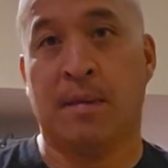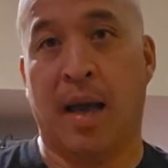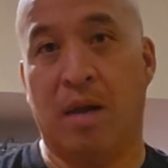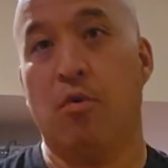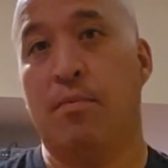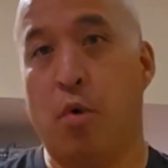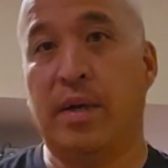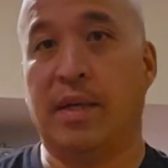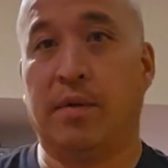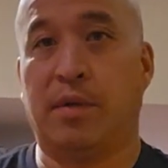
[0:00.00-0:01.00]
And I will
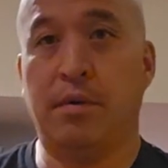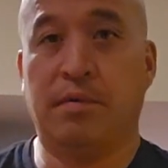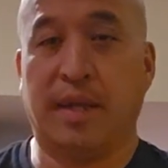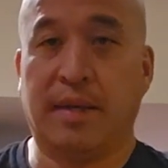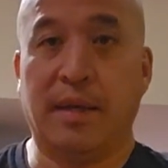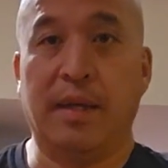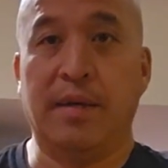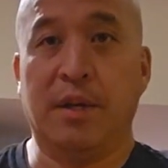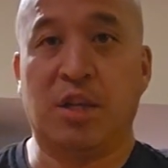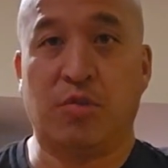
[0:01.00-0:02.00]
point out too that in
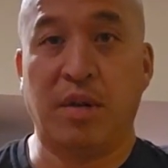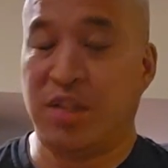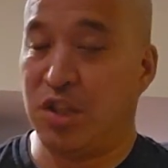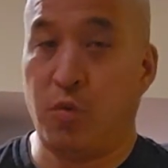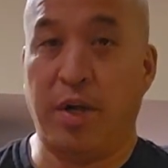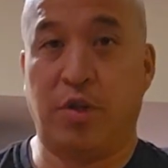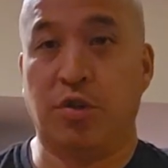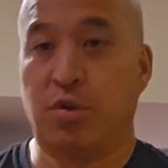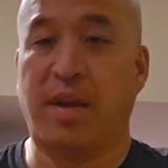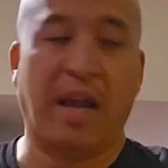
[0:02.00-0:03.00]
street
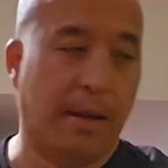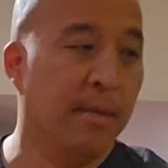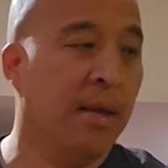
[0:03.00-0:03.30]
situations, okay,